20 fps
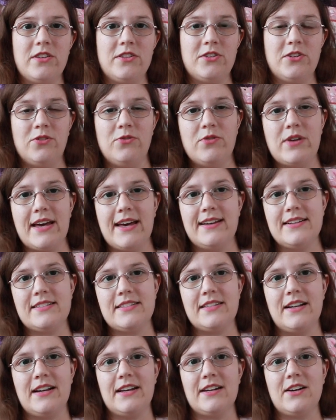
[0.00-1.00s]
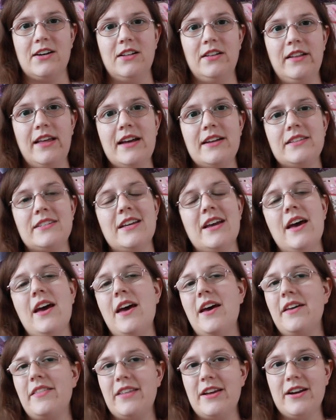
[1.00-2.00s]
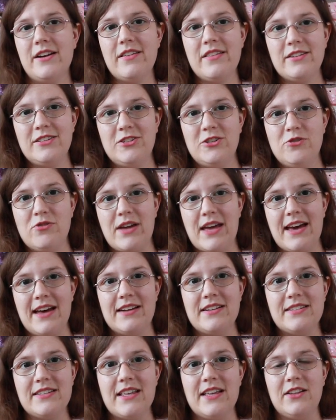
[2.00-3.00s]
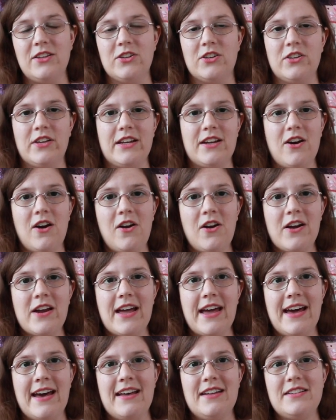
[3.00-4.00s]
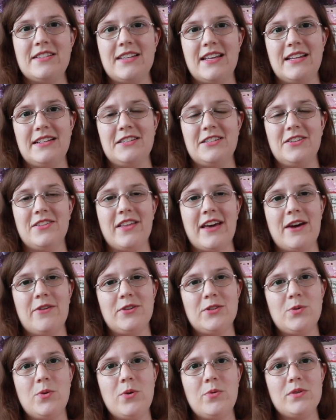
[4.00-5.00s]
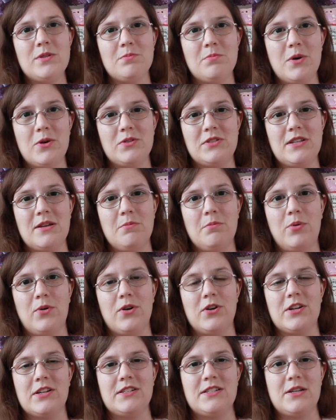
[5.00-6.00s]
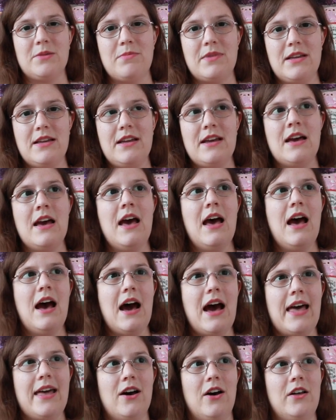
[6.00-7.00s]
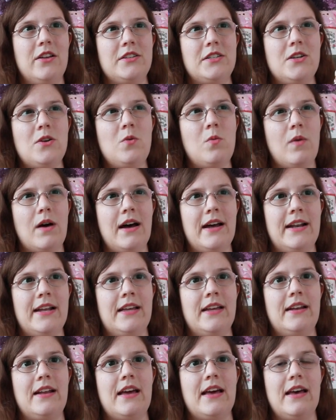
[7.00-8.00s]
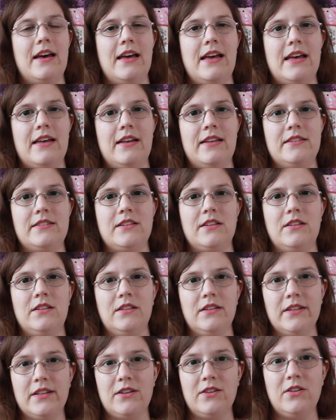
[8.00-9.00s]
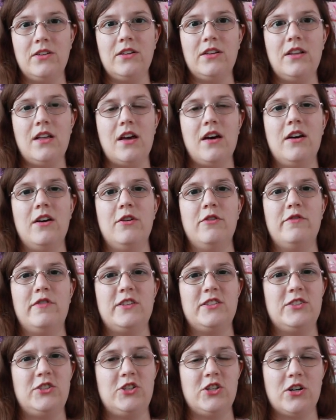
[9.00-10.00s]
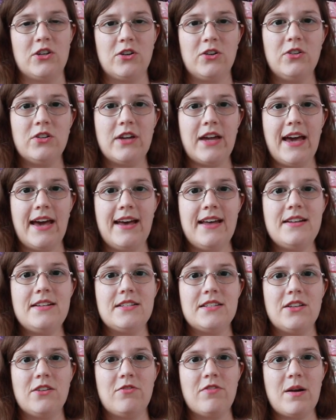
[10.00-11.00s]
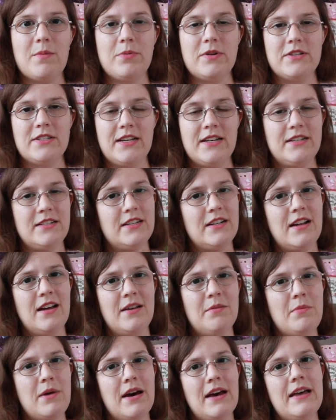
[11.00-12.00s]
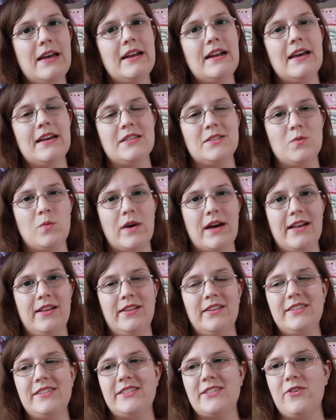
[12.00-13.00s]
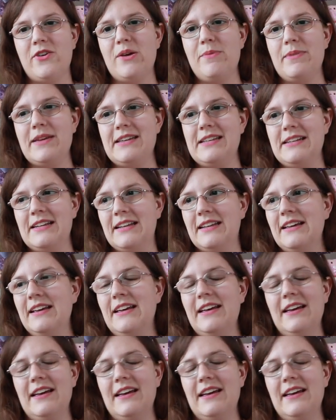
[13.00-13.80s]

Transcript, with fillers: the two cats that I collect. They are the two cats that look like our cats and so that was what was most important to me. I also wanted as little of jungle cats represented on mine as well. So I mean,